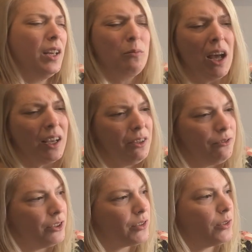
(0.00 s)
I'm not going to
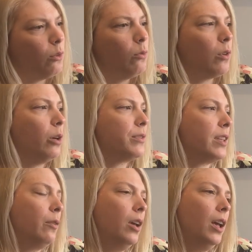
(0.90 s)
feel so
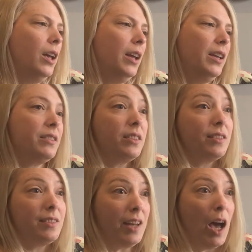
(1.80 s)
gross. It's a
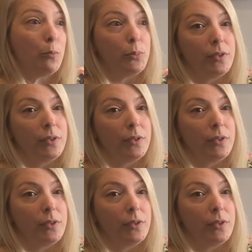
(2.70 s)
step,